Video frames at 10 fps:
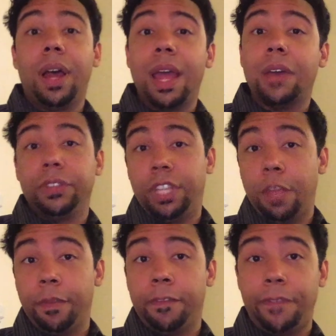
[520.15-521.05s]
I have a
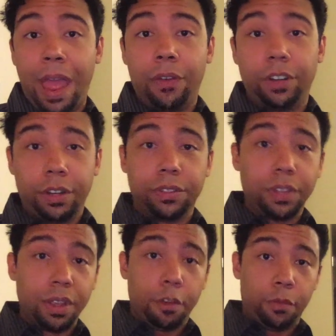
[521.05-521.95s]
team of founders,
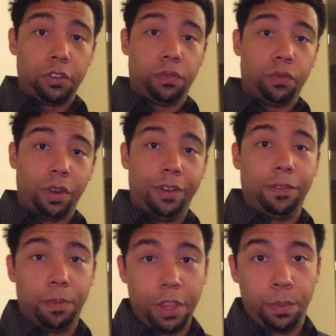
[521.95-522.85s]
a bunch of
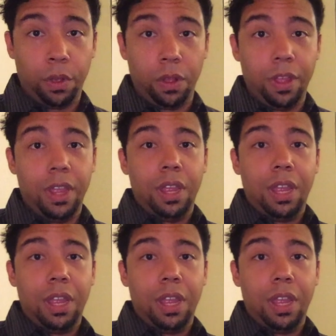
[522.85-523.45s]
wonderful people,